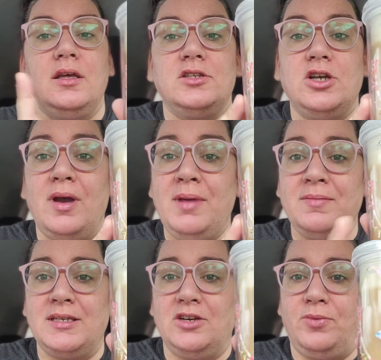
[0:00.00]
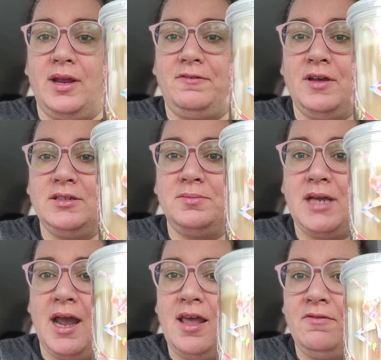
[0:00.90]
So I made myself one. I found some
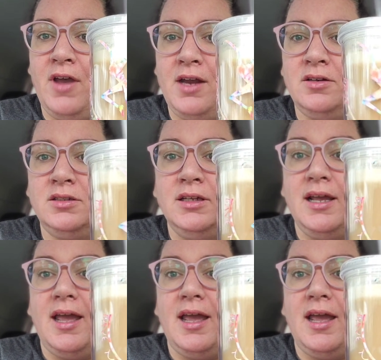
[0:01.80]
tie-dye vinyl